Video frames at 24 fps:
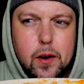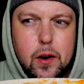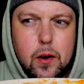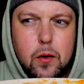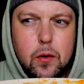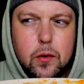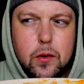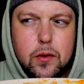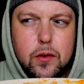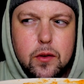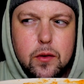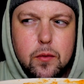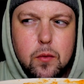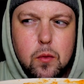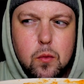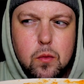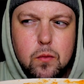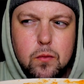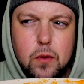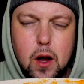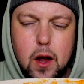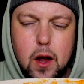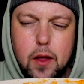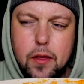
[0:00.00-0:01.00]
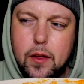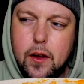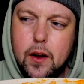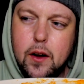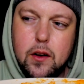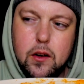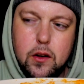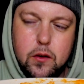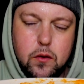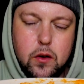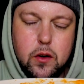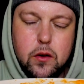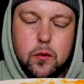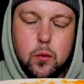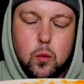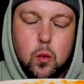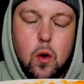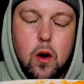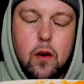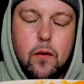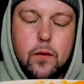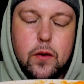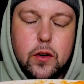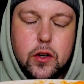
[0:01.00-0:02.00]
there's
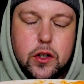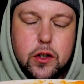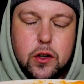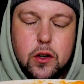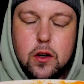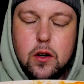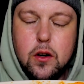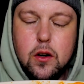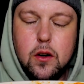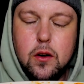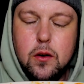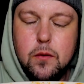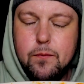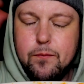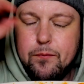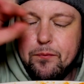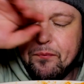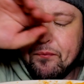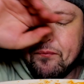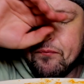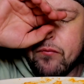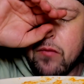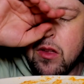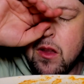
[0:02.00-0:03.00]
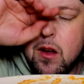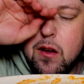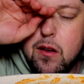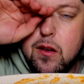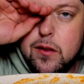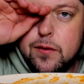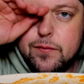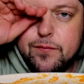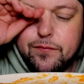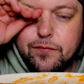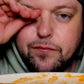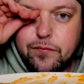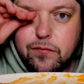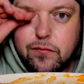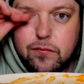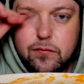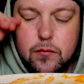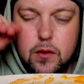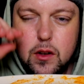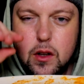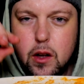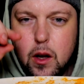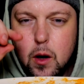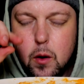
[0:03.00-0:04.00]
one for sure.
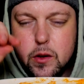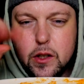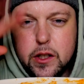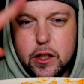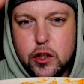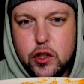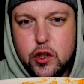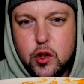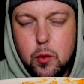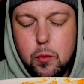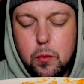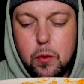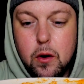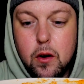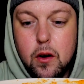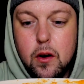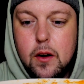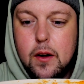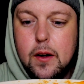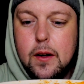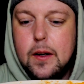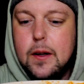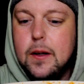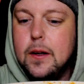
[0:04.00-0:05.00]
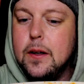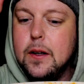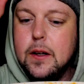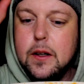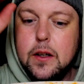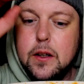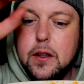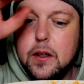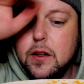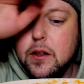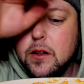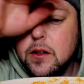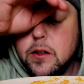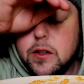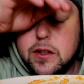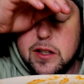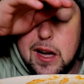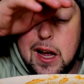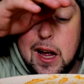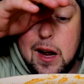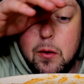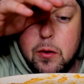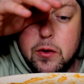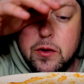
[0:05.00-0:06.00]
There was like a super
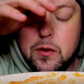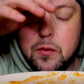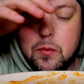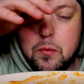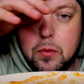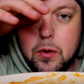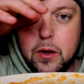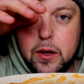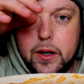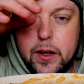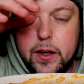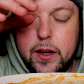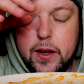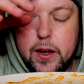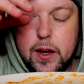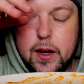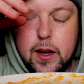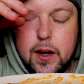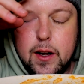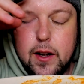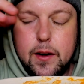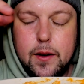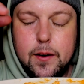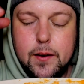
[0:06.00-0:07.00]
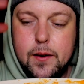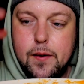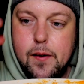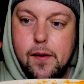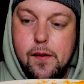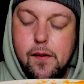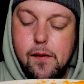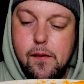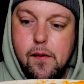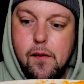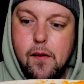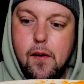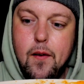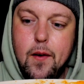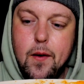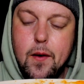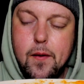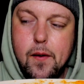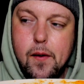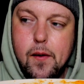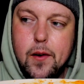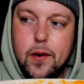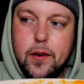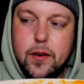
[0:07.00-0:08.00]
chat, which was pretty
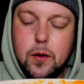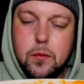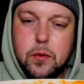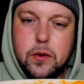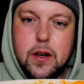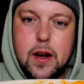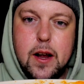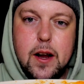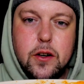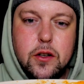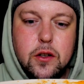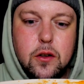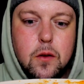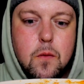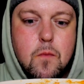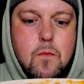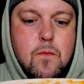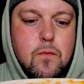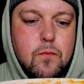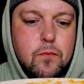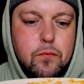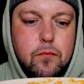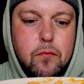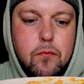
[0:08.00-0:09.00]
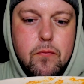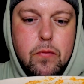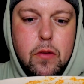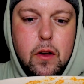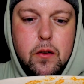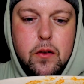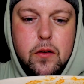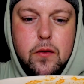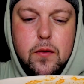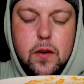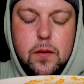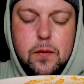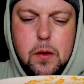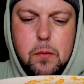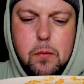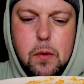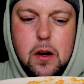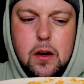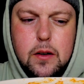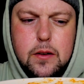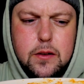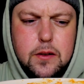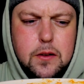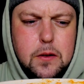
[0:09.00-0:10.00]
substantial. It's
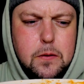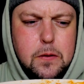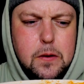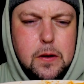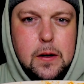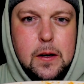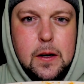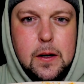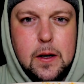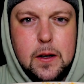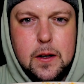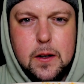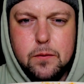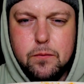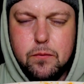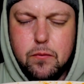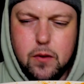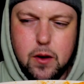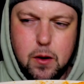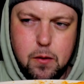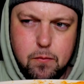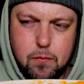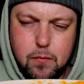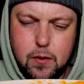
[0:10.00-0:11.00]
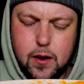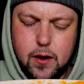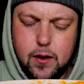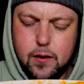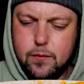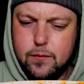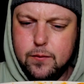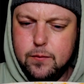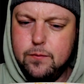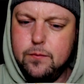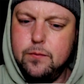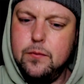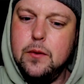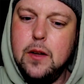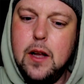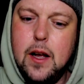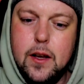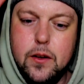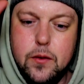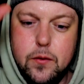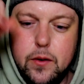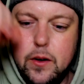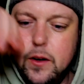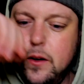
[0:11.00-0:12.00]
$50 in my
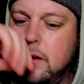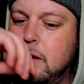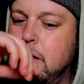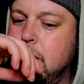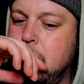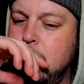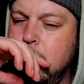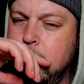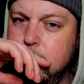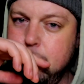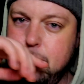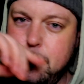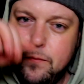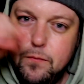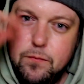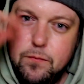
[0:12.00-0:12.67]
last video. So